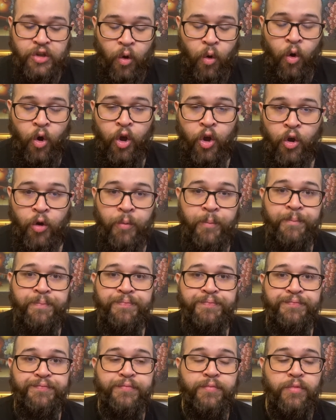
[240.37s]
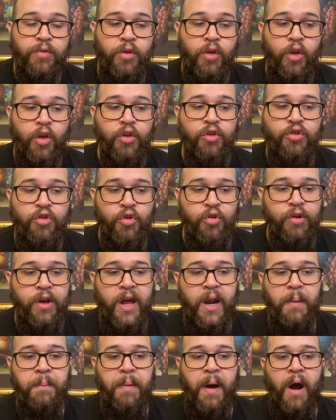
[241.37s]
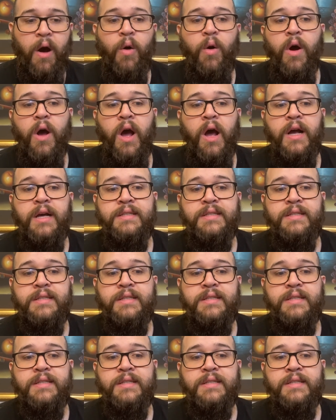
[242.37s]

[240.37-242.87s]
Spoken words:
the oil, you'll get about